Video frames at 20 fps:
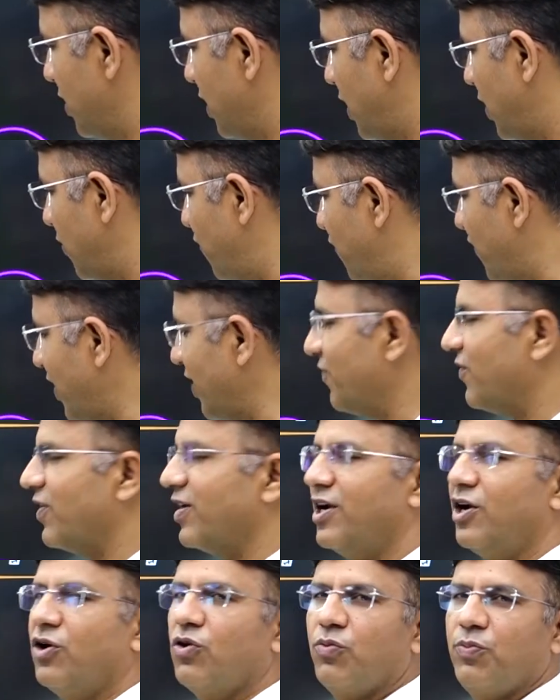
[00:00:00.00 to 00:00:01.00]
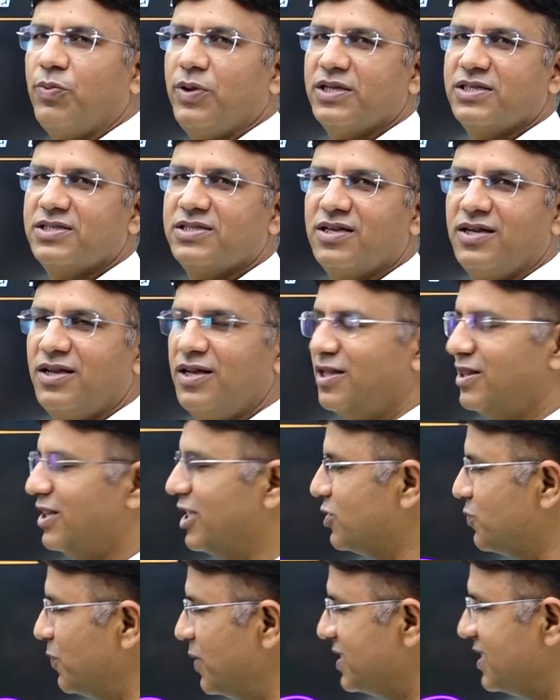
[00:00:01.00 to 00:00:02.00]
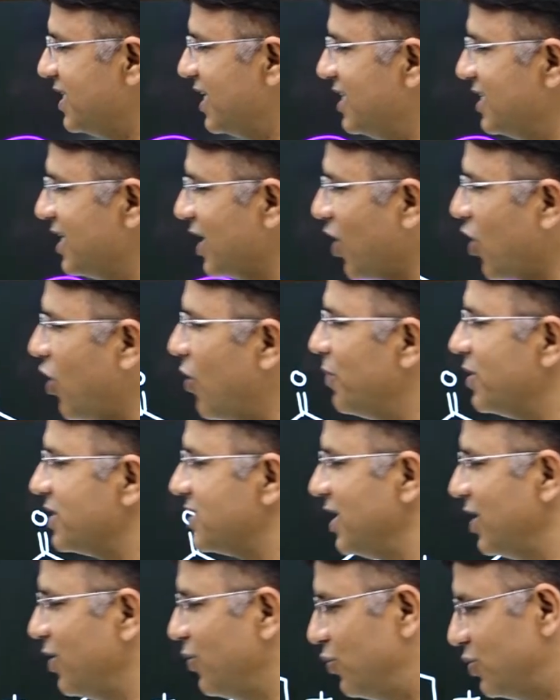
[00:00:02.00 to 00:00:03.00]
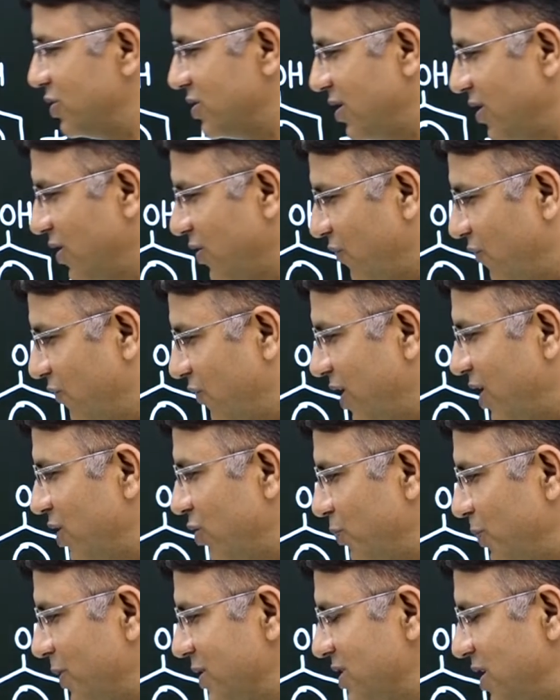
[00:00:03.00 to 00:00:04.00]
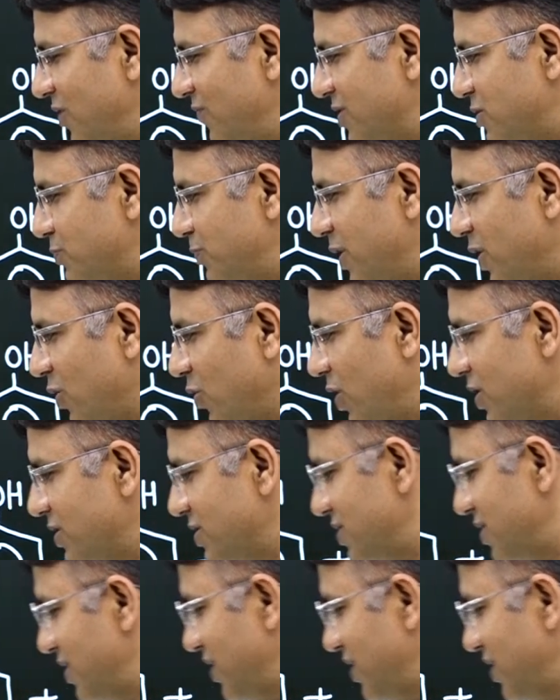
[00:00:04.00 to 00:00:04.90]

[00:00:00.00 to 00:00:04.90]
a 500 rupees. This means it is a commercial use. 1 rupee is investment cost